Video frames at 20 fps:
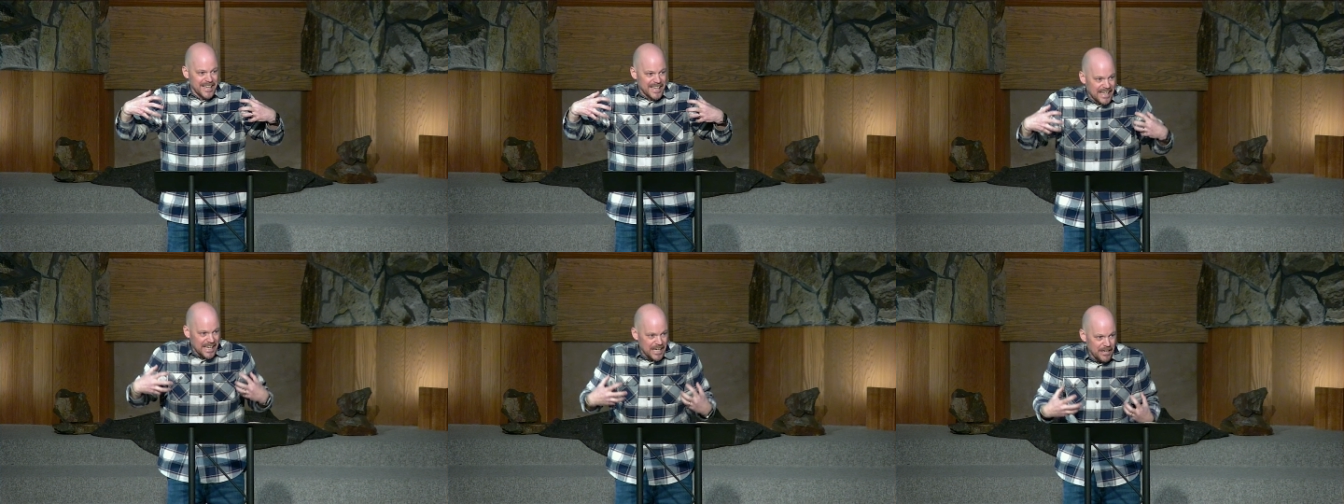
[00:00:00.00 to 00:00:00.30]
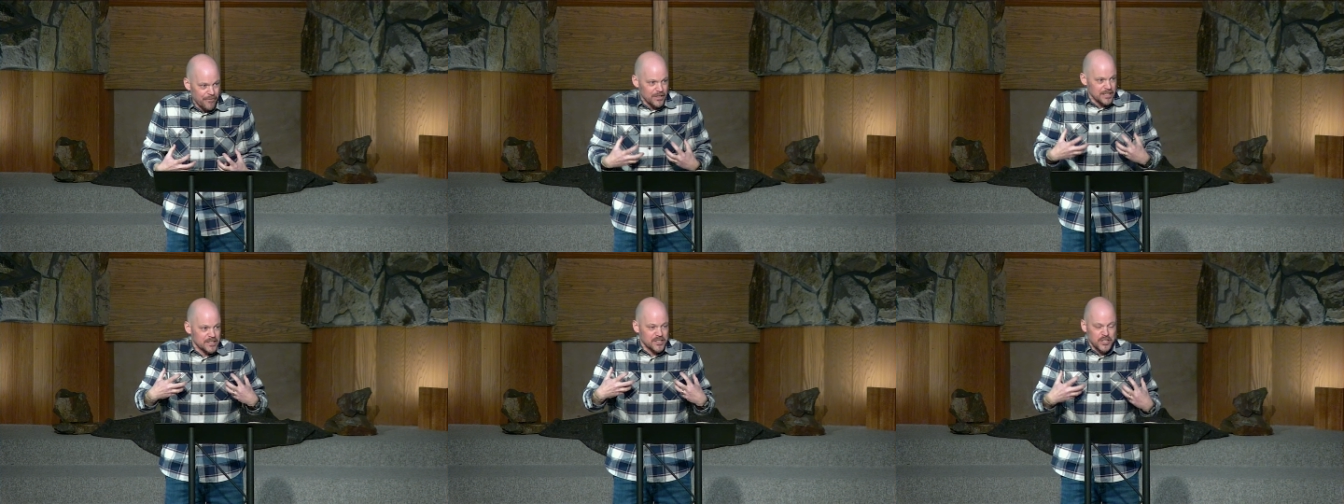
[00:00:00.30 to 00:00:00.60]

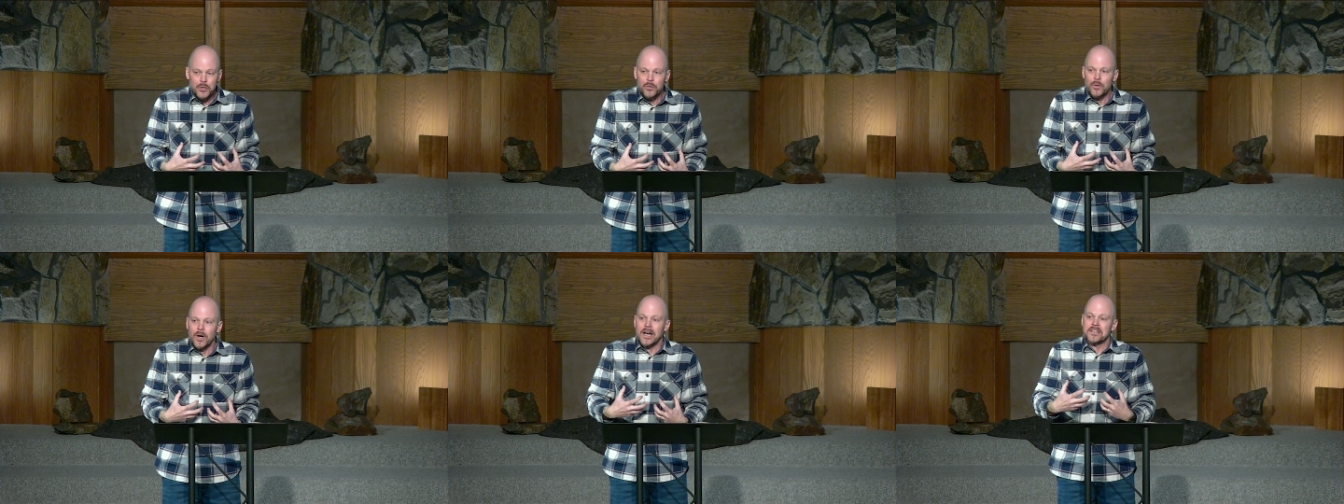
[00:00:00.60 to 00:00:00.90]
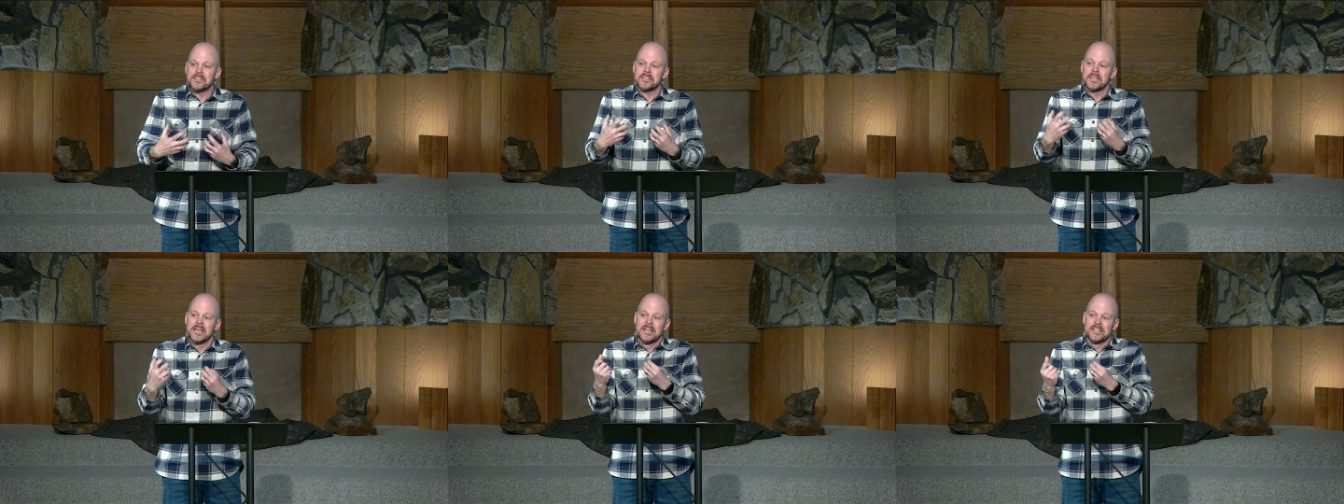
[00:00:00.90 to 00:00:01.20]
given to
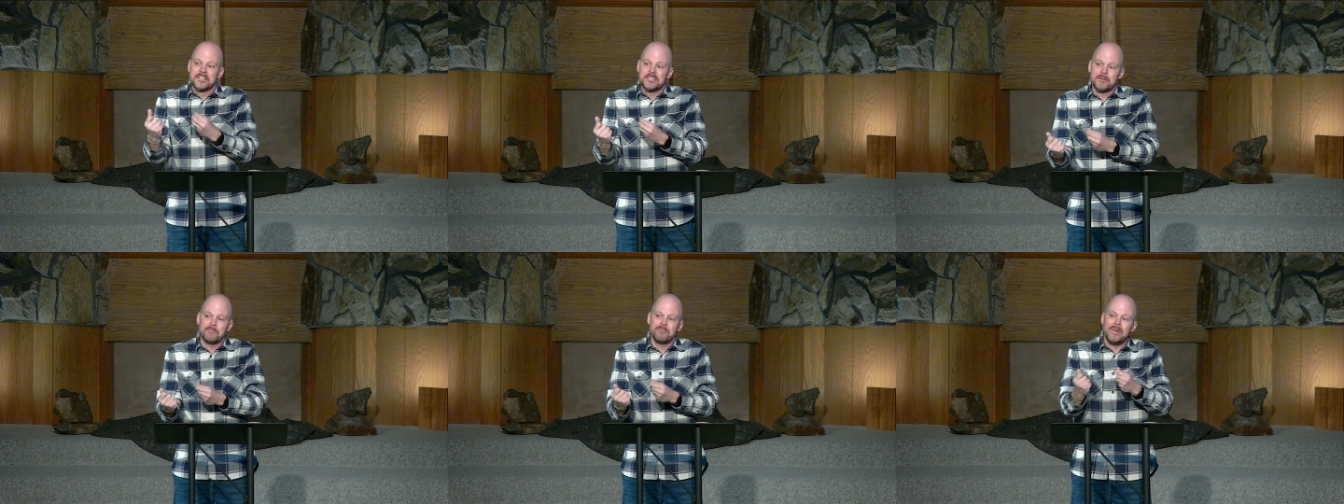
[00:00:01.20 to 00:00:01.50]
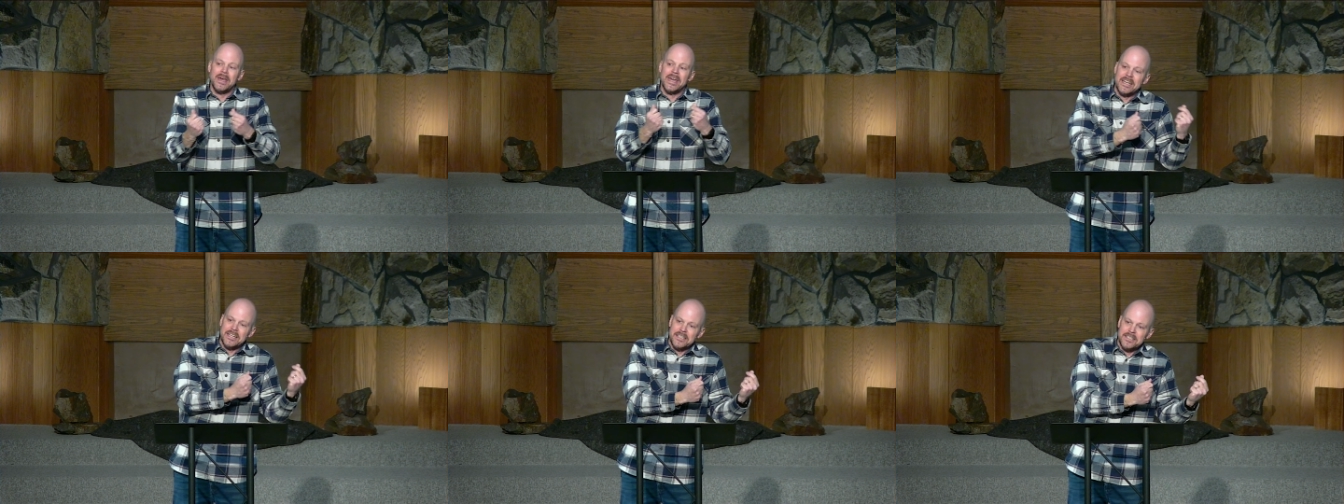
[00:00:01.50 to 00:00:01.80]
us to
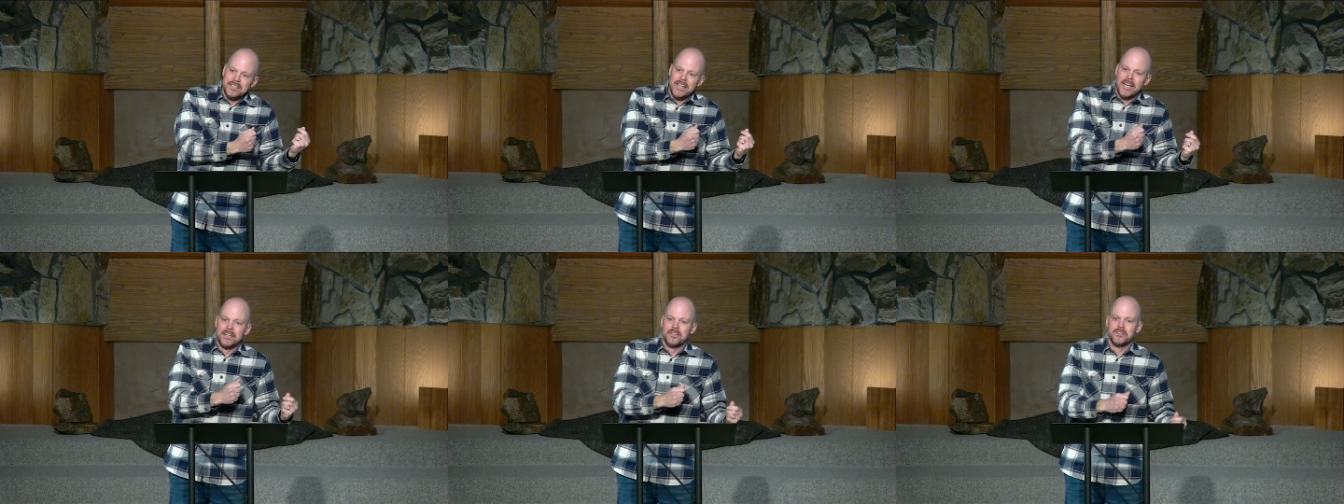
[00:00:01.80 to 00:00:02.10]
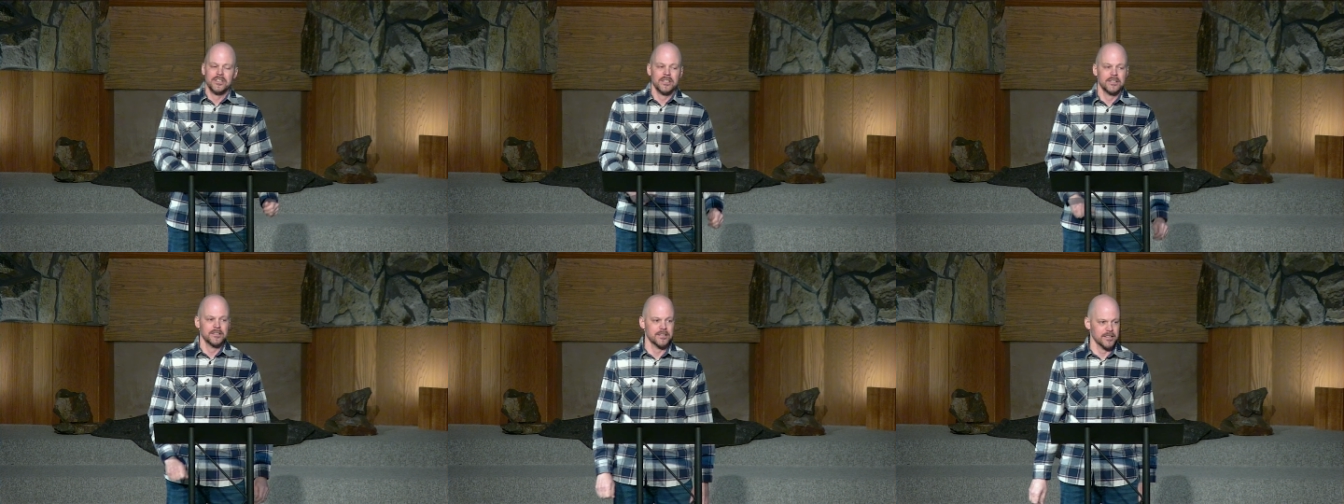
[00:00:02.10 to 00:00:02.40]
make us like
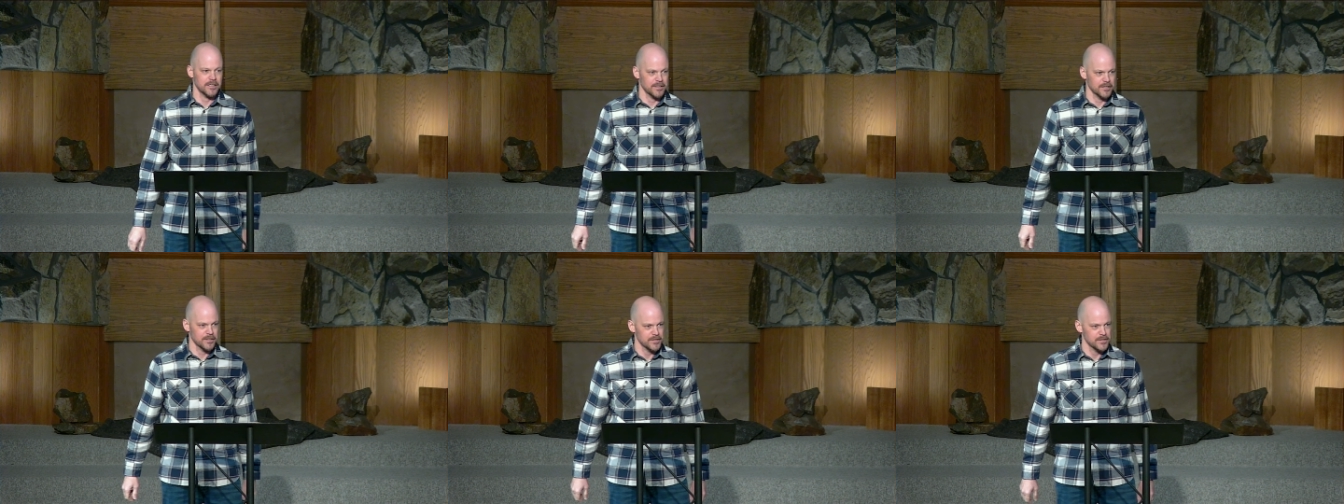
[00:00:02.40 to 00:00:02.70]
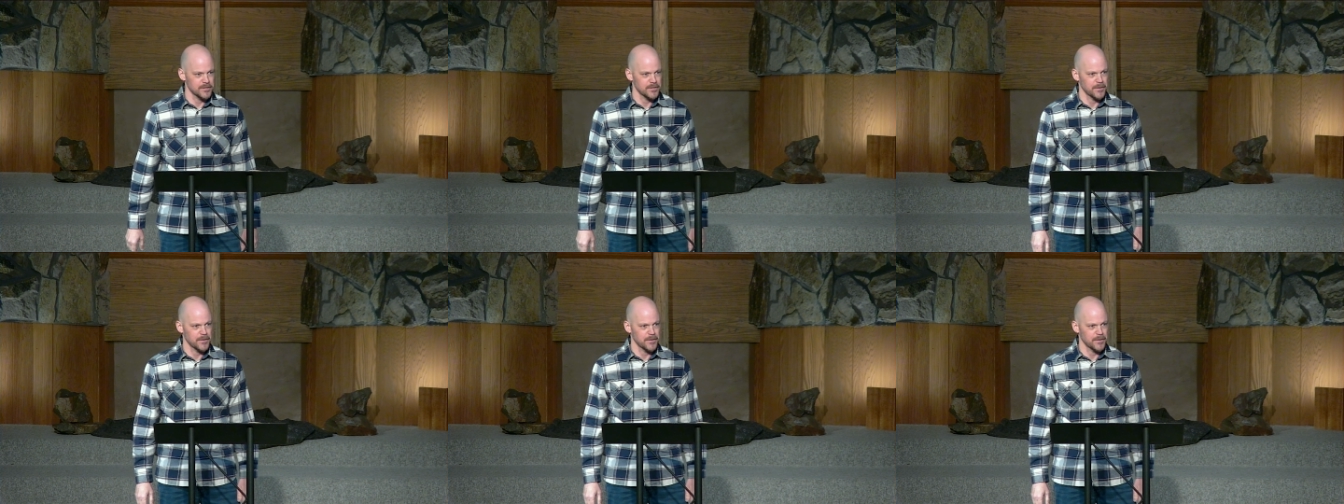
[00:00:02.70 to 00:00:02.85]
Jesus.